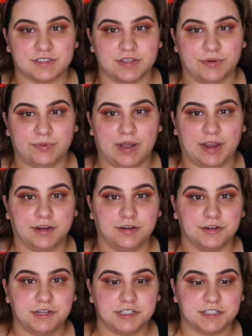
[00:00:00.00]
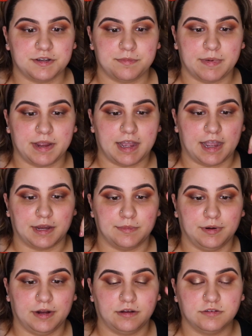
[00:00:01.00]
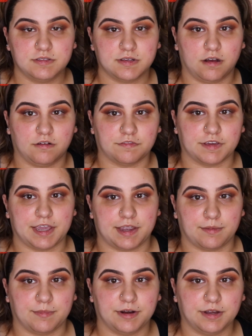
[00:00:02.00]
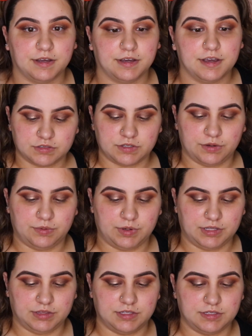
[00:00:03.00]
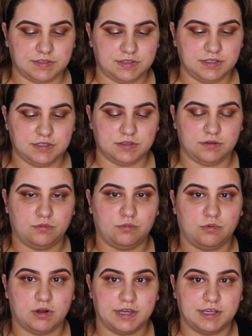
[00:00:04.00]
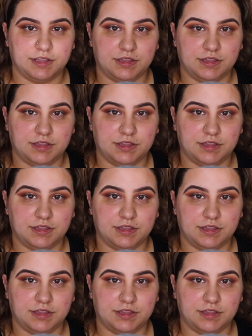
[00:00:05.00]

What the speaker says: so I already did my eyebrows off camera. So this is what